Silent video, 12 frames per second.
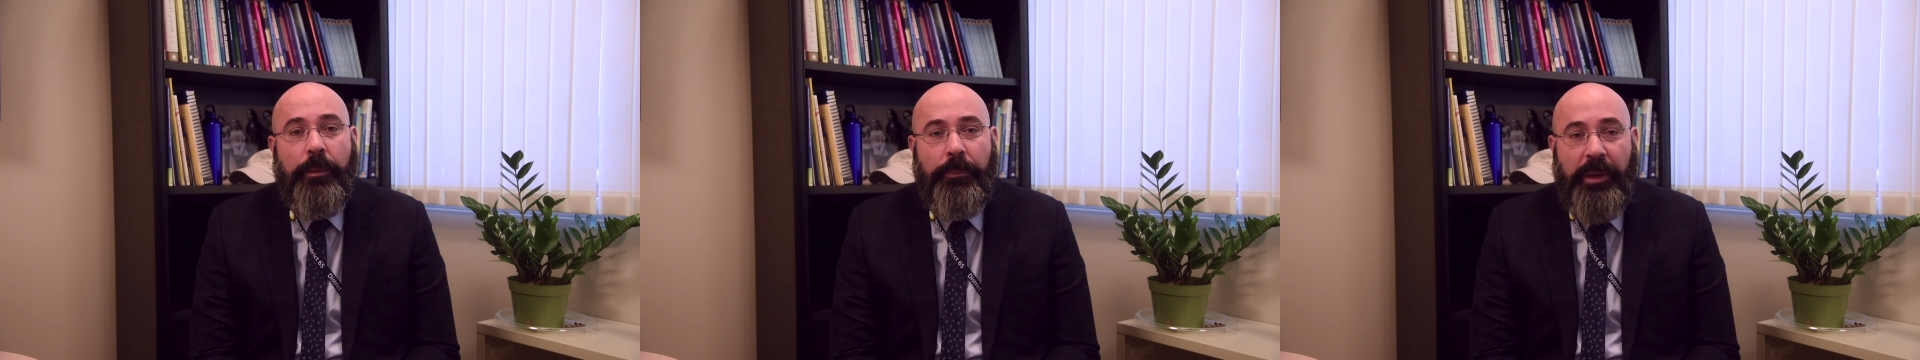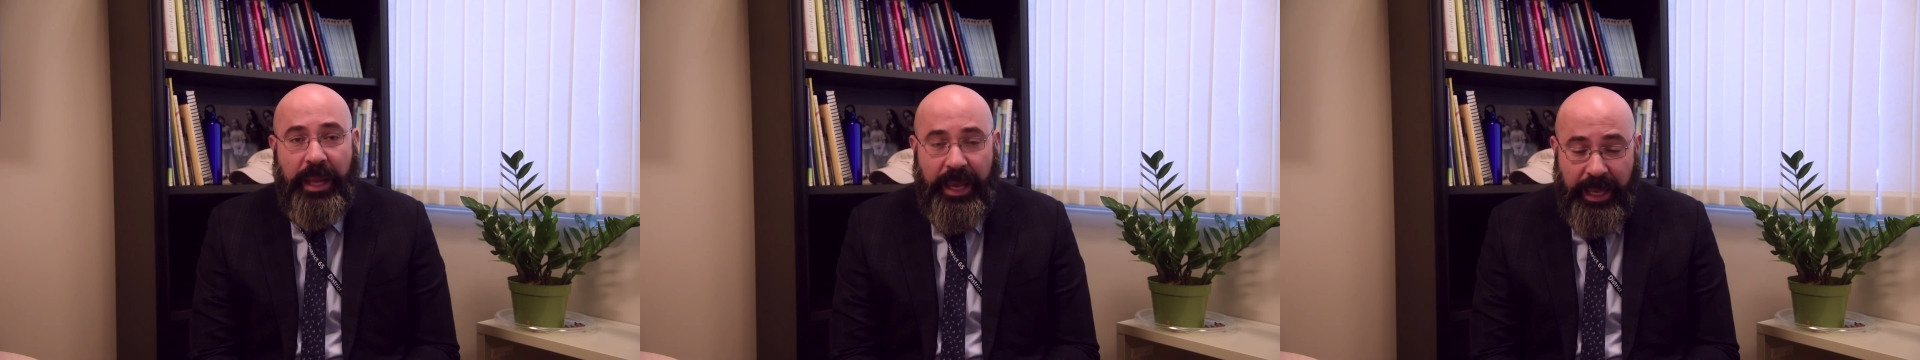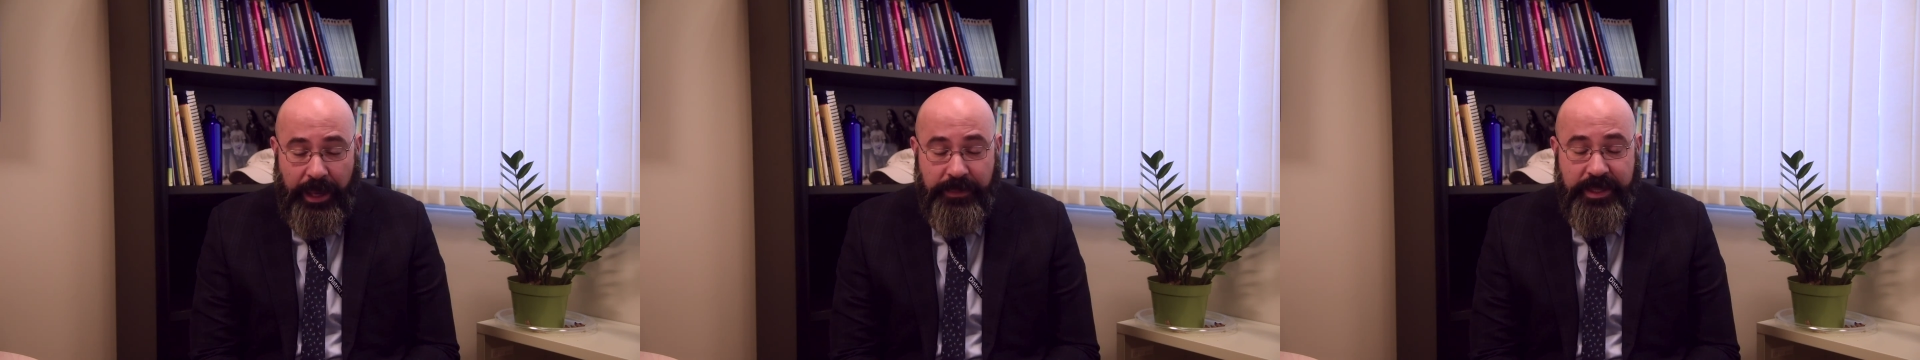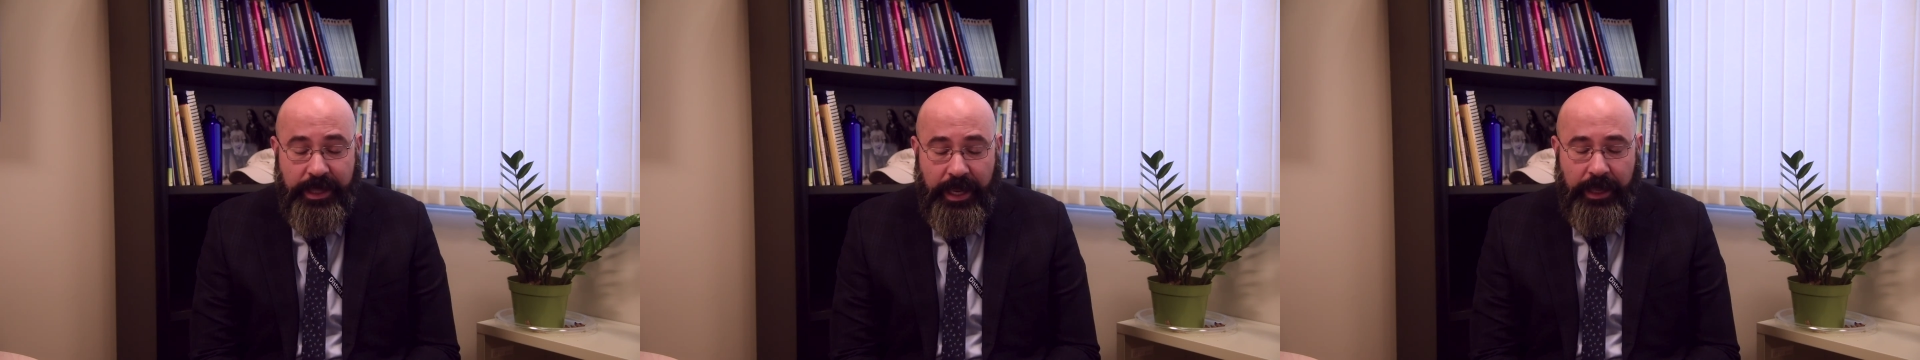but I am
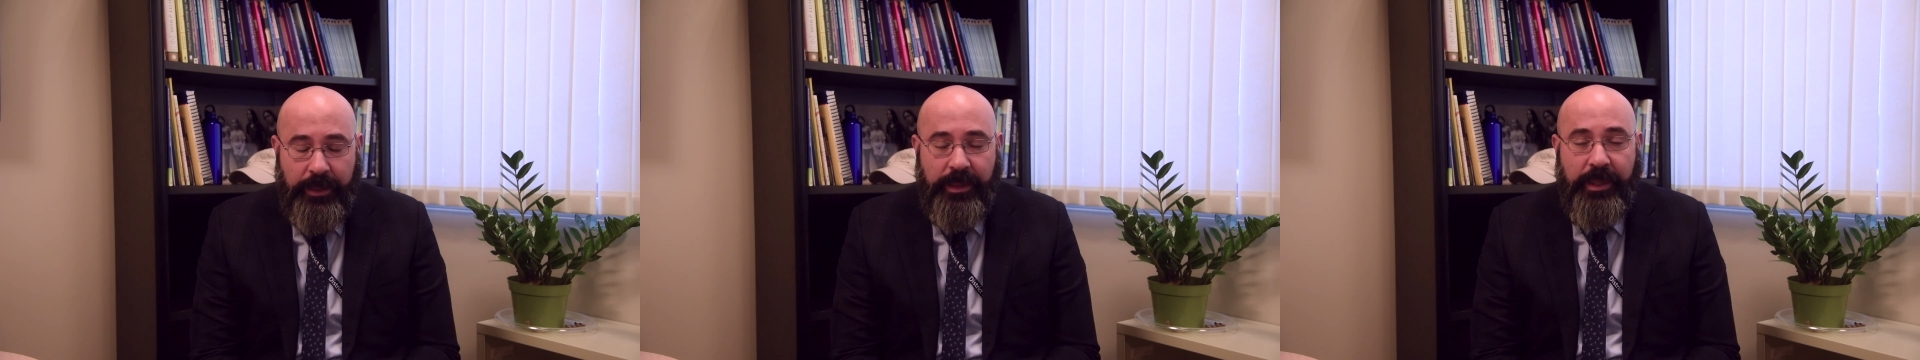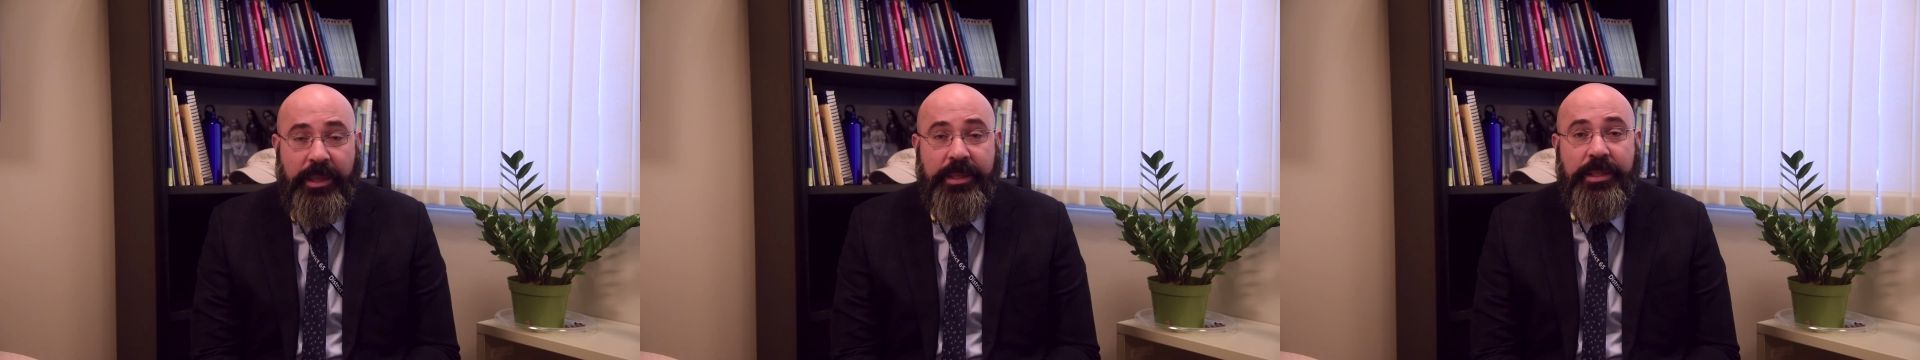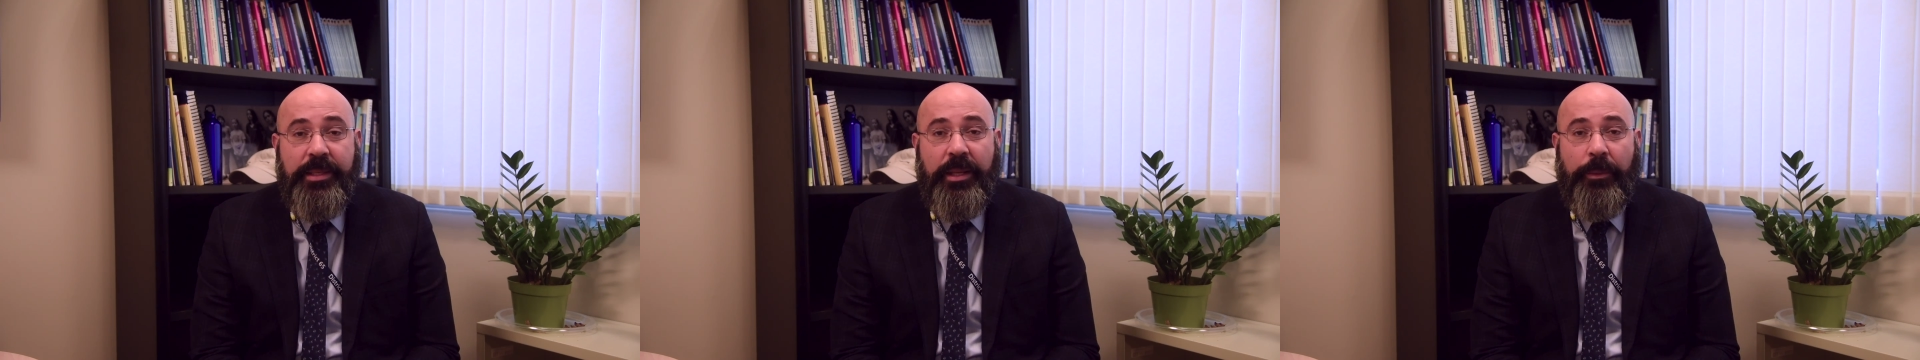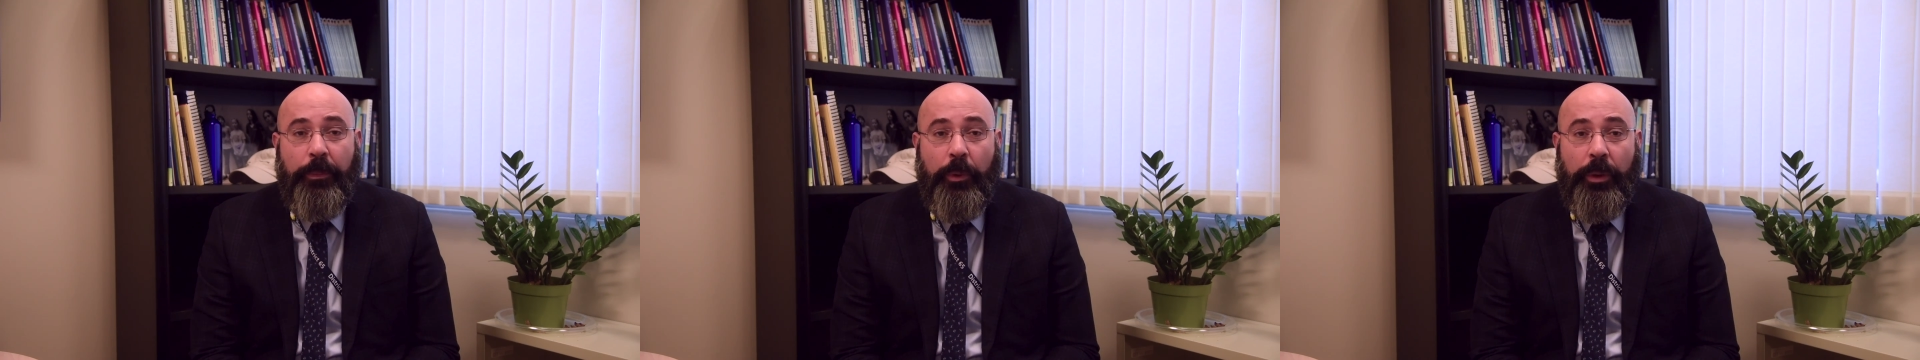saying that this is an
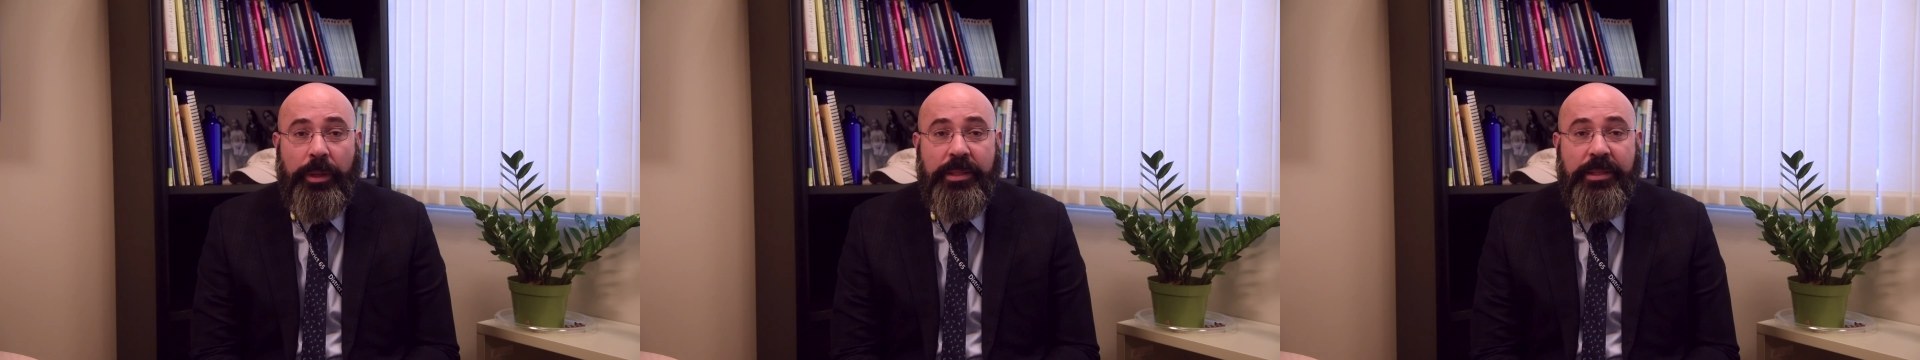important